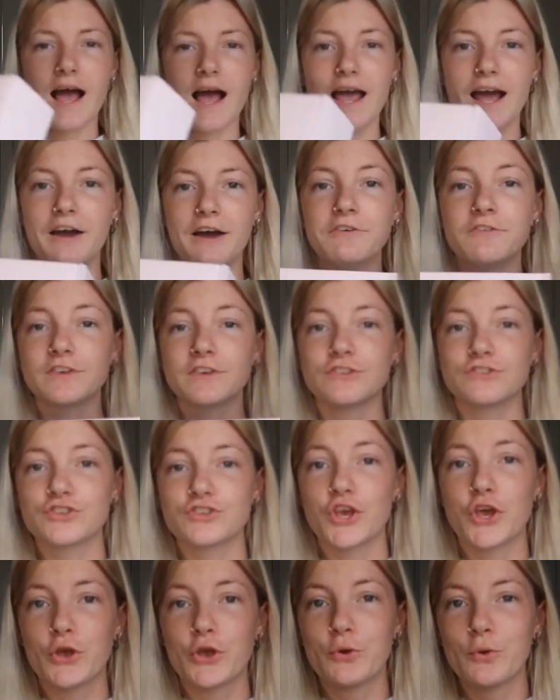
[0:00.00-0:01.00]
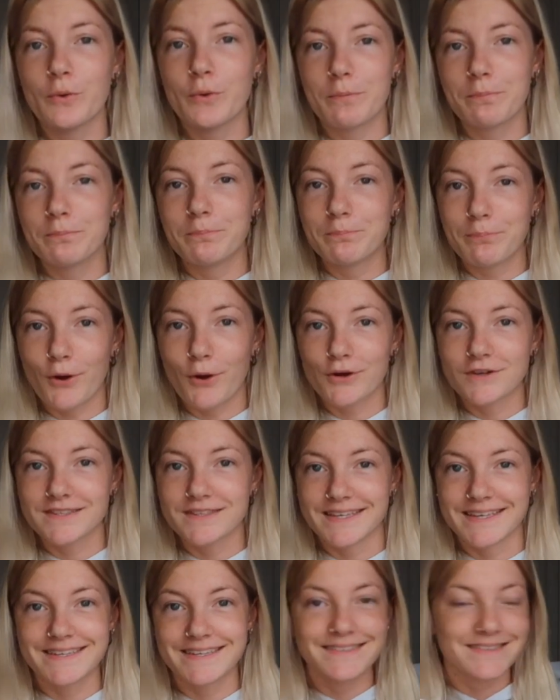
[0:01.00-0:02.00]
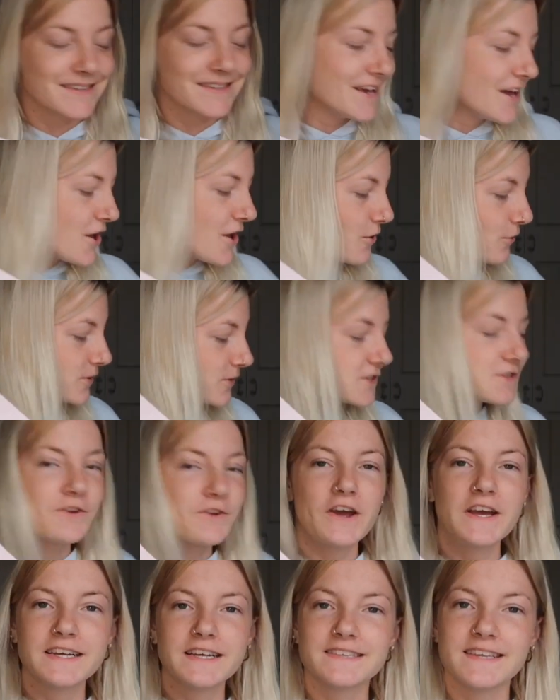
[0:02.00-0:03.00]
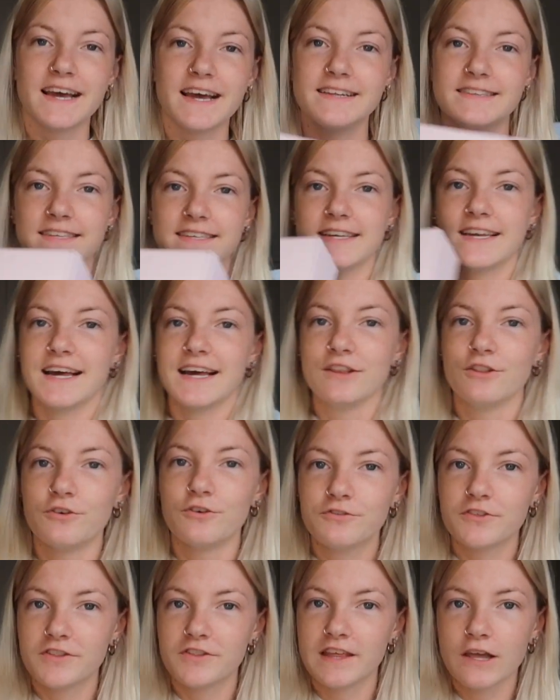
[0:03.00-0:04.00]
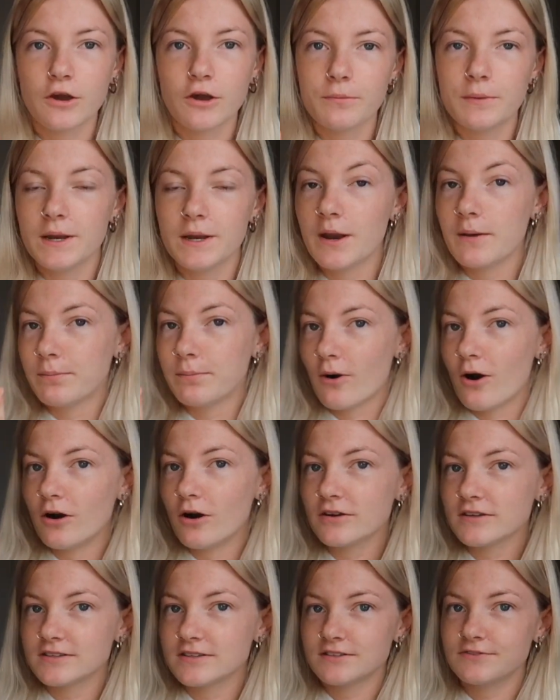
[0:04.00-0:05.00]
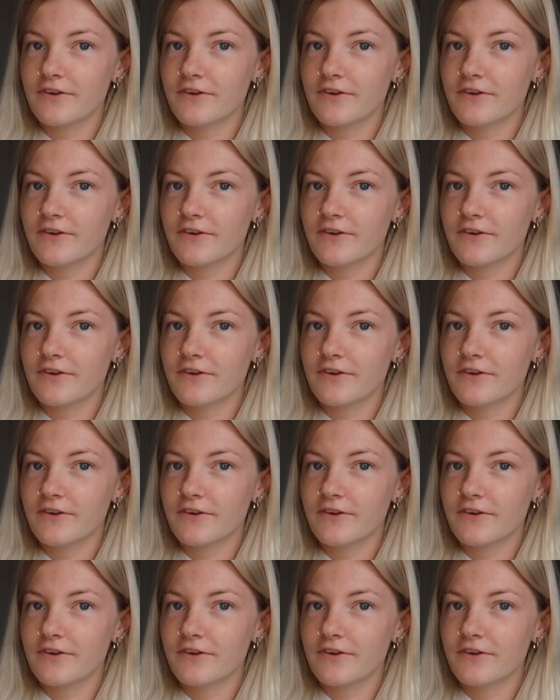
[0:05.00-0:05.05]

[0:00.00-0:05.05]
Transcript: I have two boxes which is very exciting. I love that they come in a box.